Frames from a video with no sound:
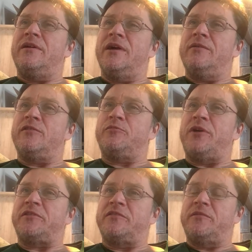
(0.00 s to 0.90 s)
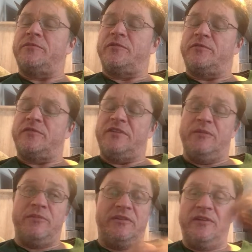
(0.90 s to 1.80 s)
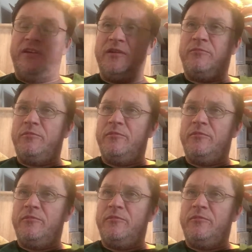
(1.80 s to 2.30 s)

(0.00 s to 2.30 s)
I was practicing some CBT